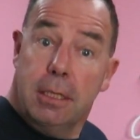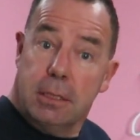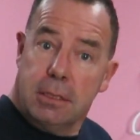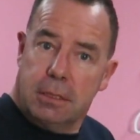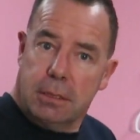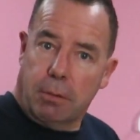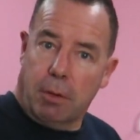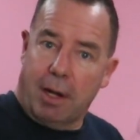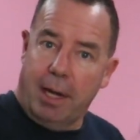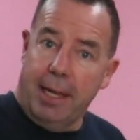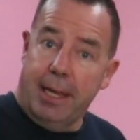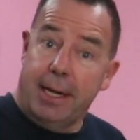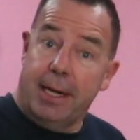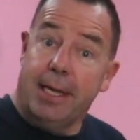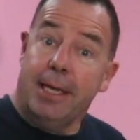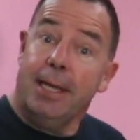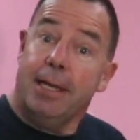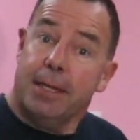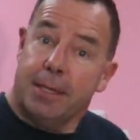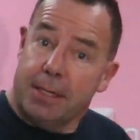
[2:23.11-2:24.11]
So
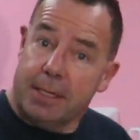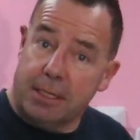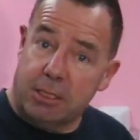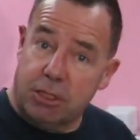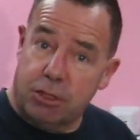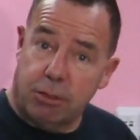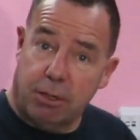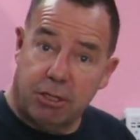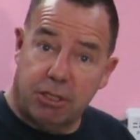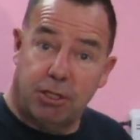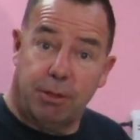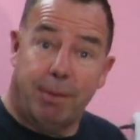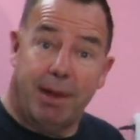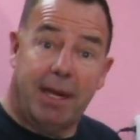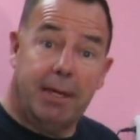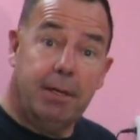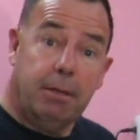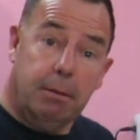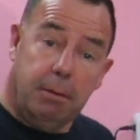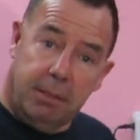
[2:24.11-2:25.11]
clearly the instruction
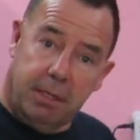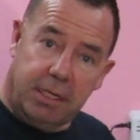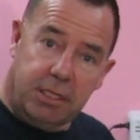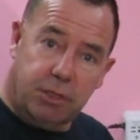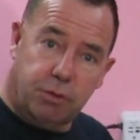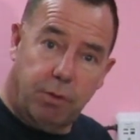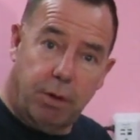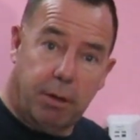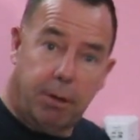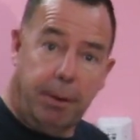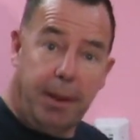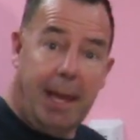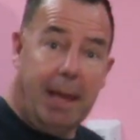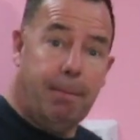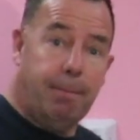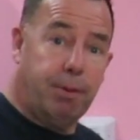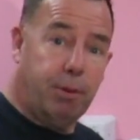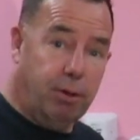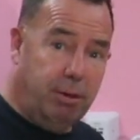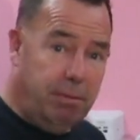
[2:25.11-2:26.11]
manual is wrong on
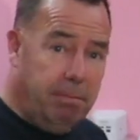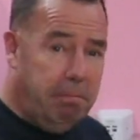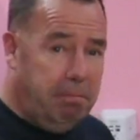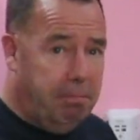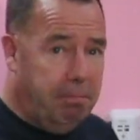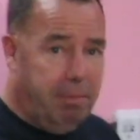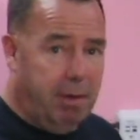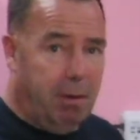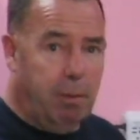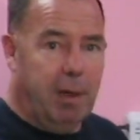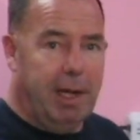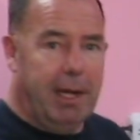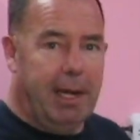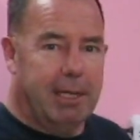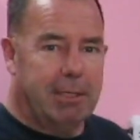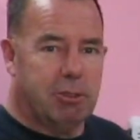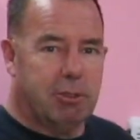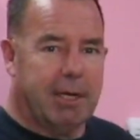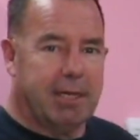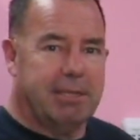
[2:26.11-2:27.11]
that point, but I will
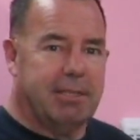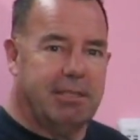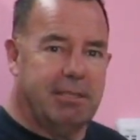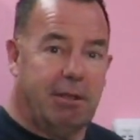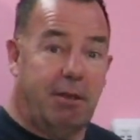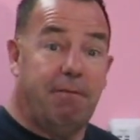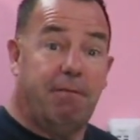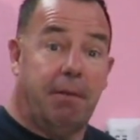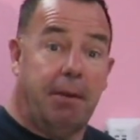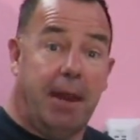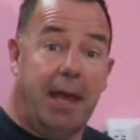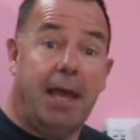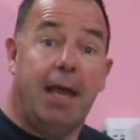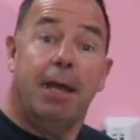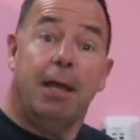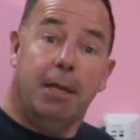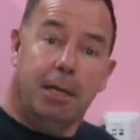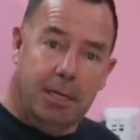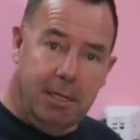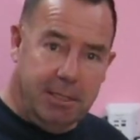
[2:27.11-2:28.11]
let Traxxas off on
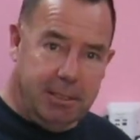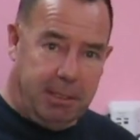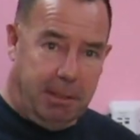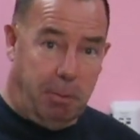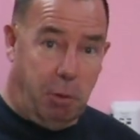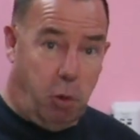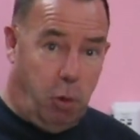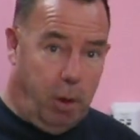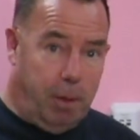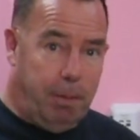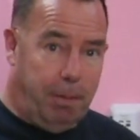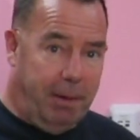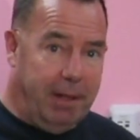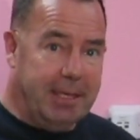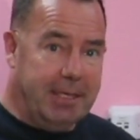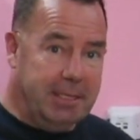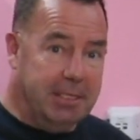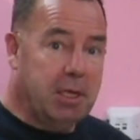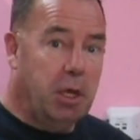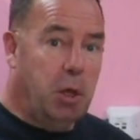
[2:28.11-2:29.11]
that, as I'm quite
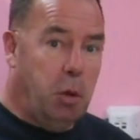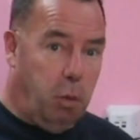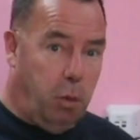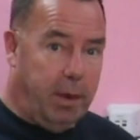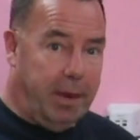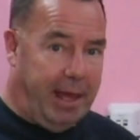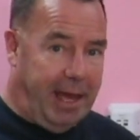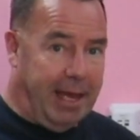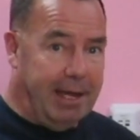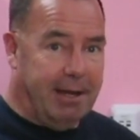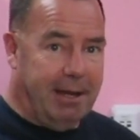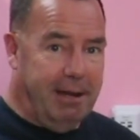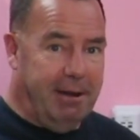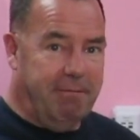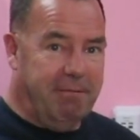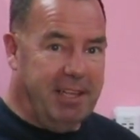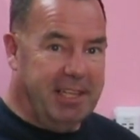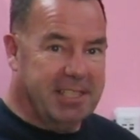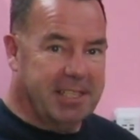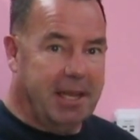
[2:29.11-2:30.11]
pleased with the handling
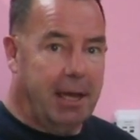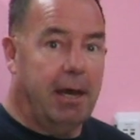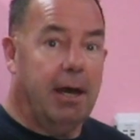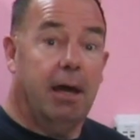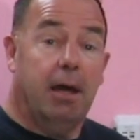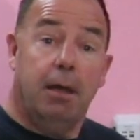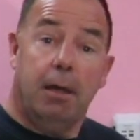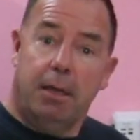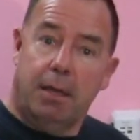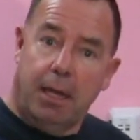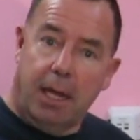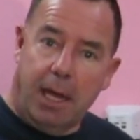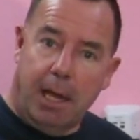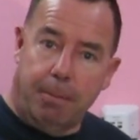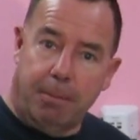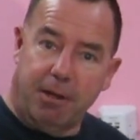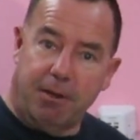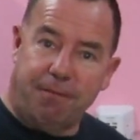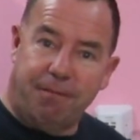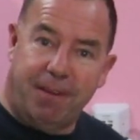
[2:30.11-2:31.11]
of this car. How
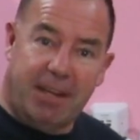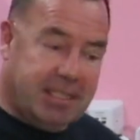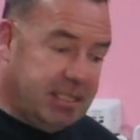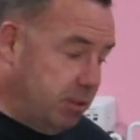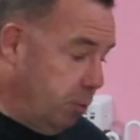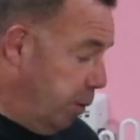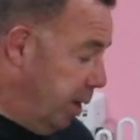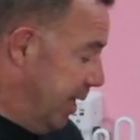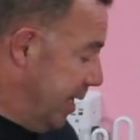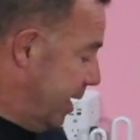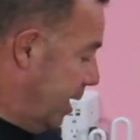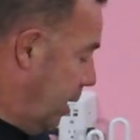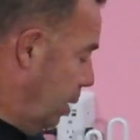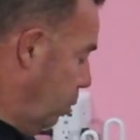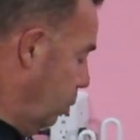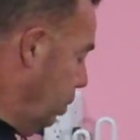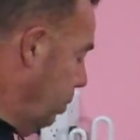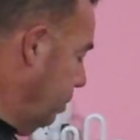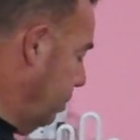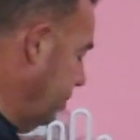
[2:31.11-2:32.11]
much faster will it
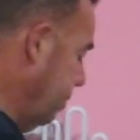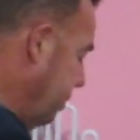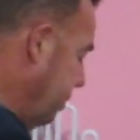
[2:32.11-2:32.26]
go